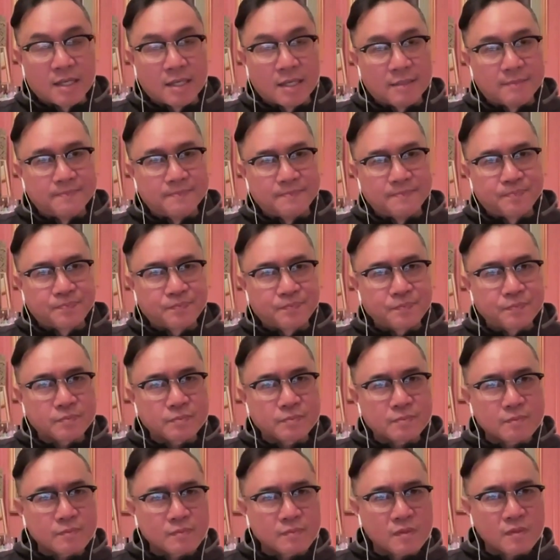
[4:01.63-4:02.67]
Um,
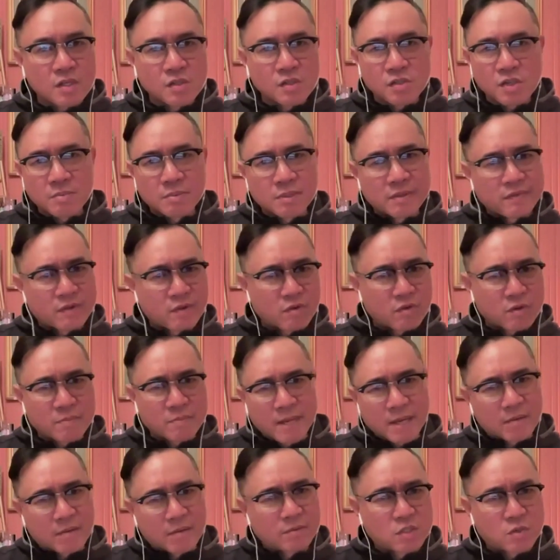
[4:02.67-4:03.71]
so, I believe there were
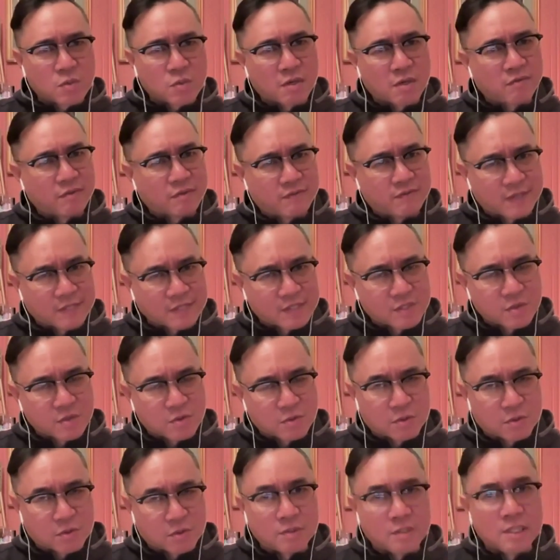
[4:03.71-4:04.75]
about 12 of us
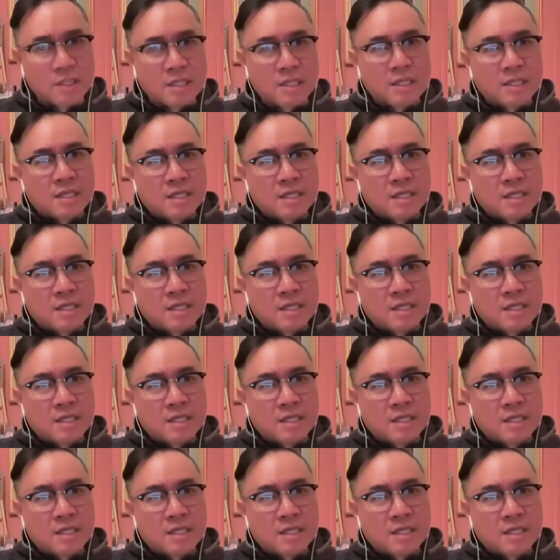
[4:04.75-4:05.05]
total.